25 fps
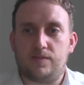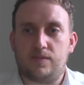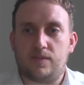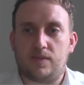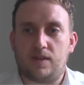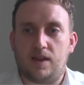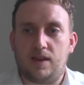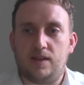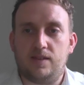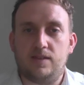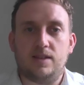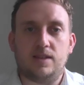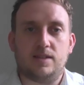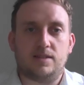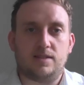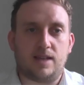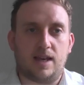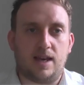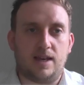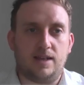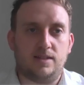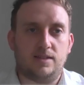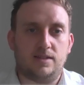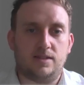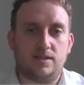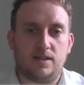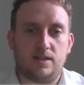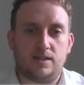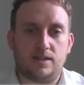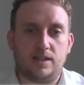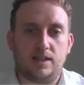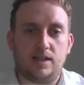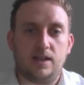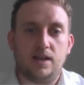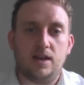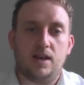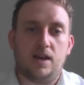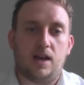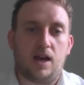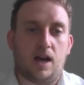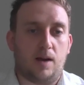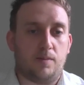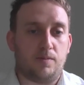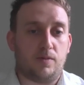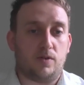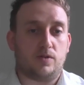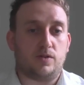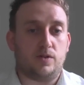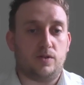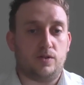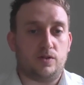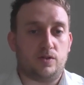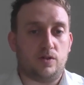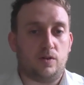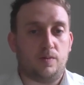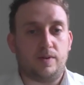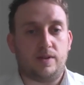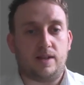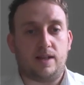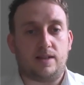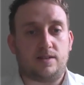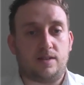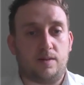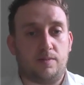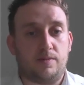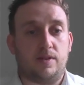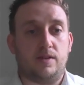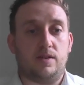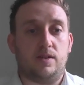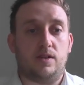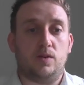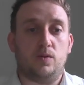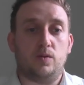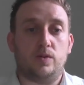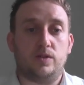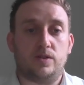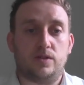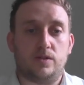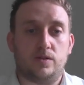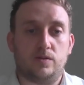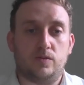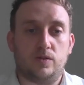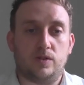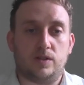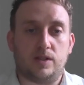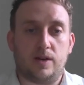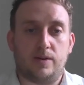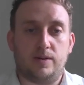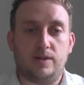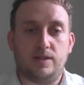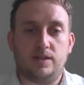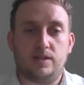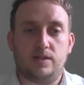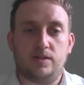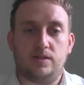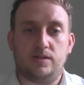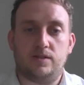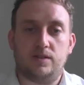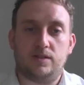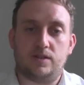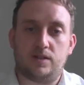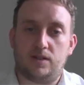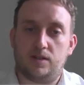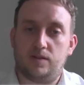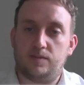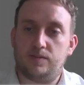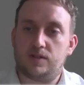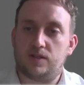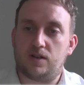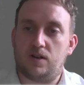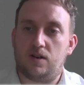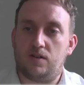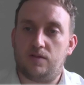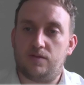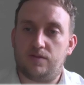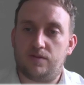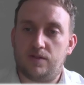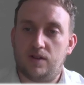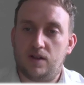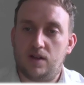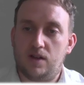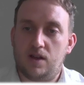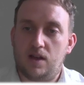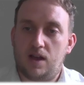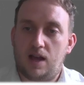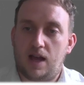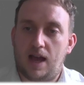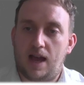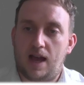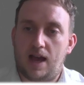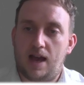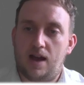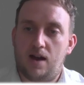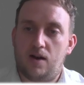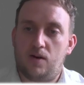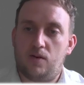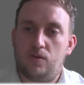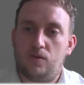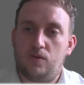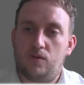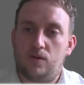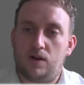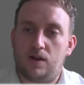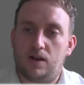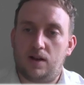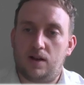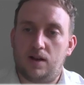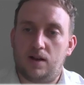this case study, I'm not too sure, but that's something that you would go into in terms of how